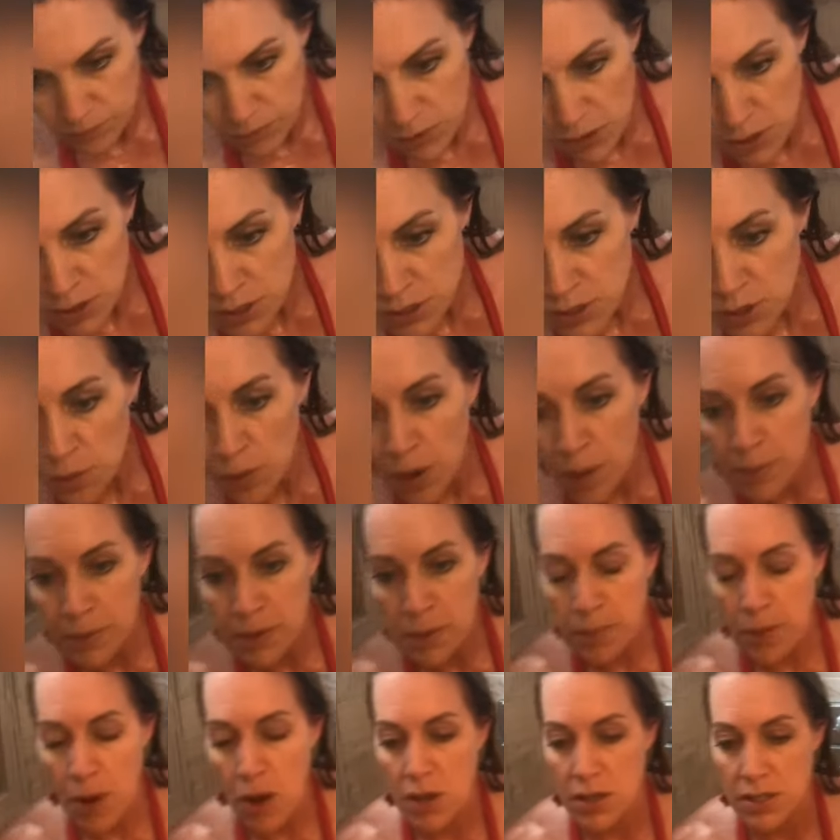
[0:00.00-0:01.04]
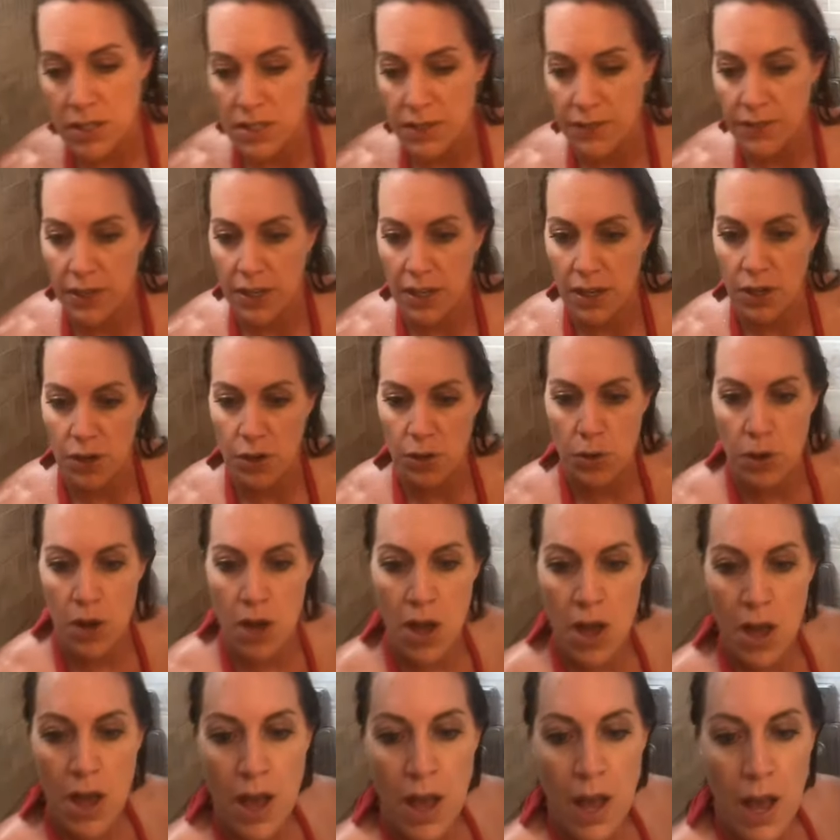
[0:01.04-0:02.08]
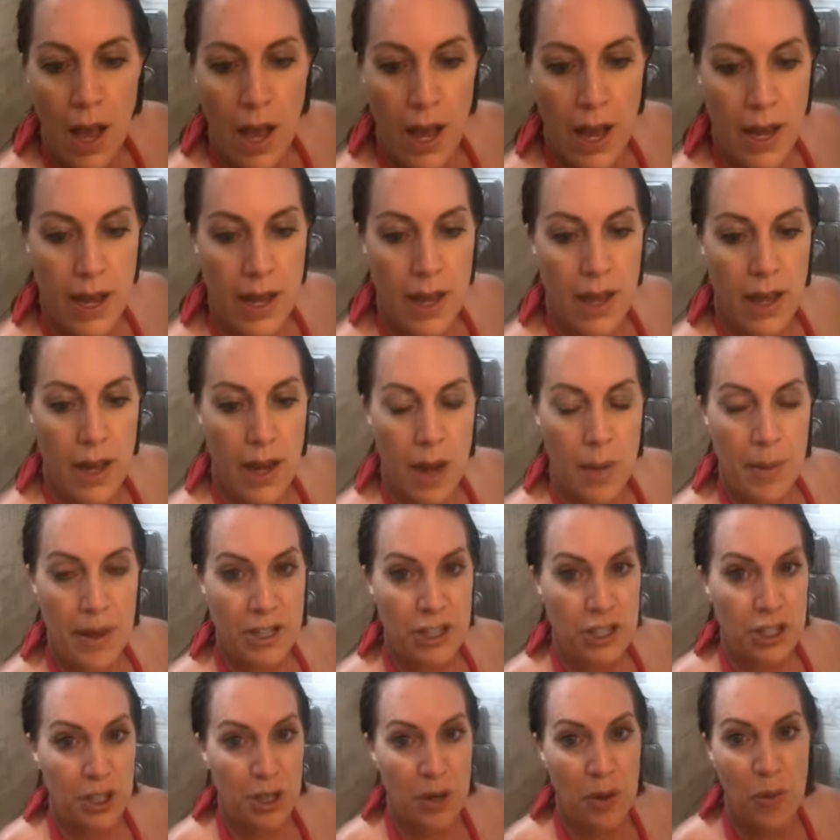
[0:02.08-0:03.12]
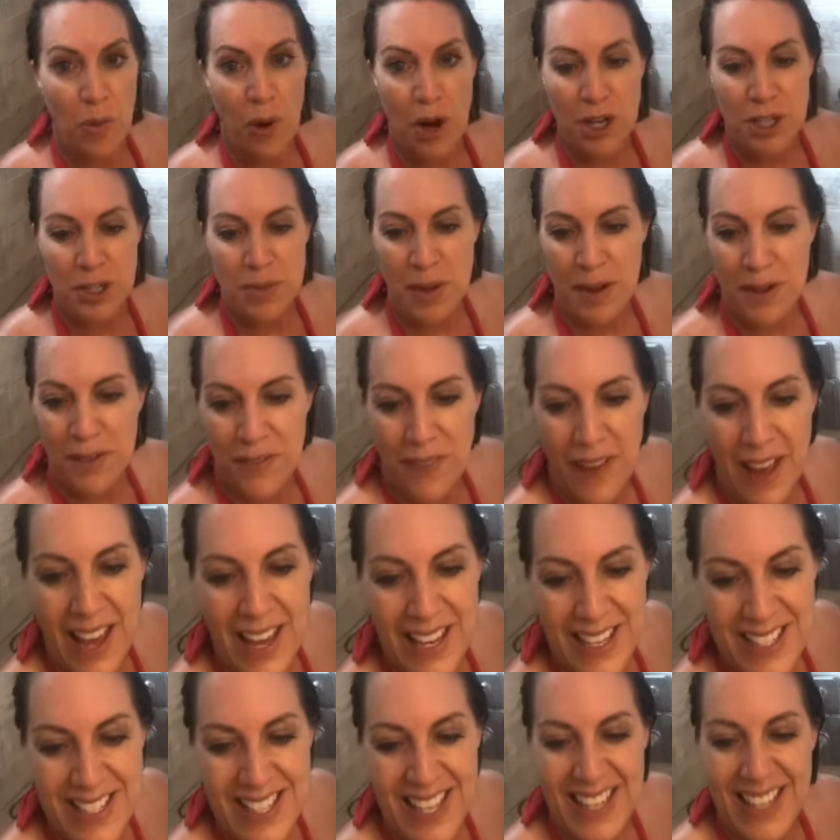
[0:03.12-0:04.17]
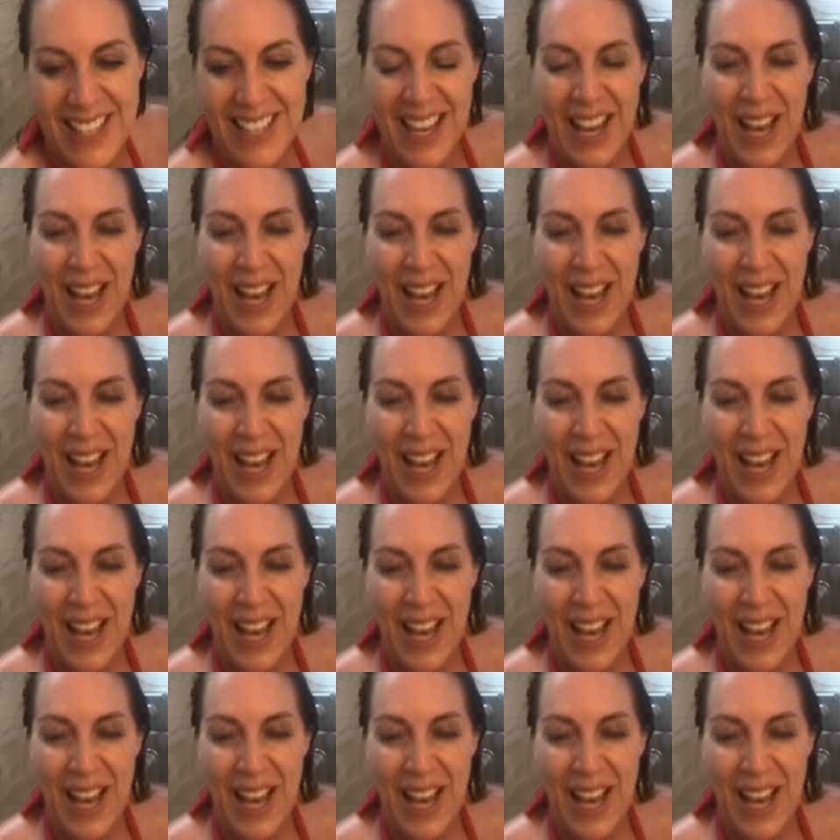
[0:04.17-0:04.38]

so I'm going to pause the video, and I'm actually going to wash my face